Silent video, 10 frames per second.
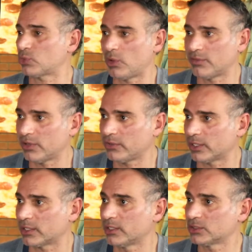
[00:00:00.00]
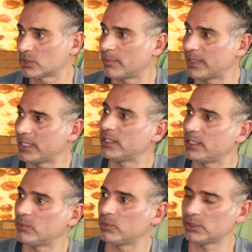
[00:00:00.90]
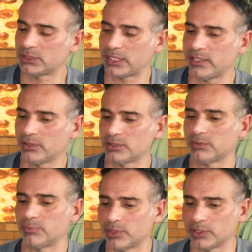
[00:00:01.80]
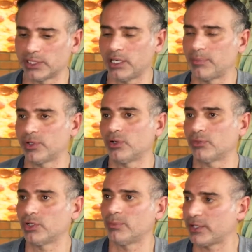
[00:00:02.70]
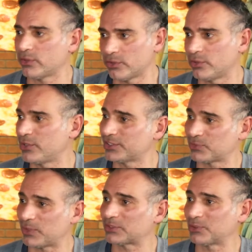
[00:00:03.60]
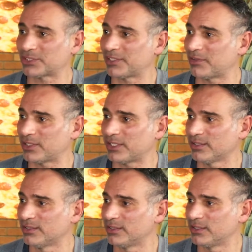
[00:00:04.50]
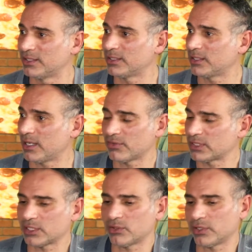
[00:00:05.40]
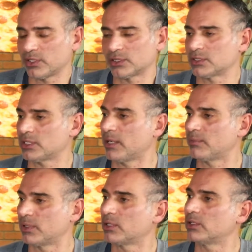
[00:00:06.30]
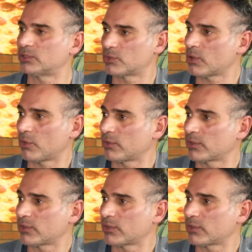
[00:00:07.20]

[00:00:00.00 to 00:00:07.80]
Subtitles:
1,200. So I mean, it was years building up. My New Year's resolution every year. Every single year it's the same. It's growth.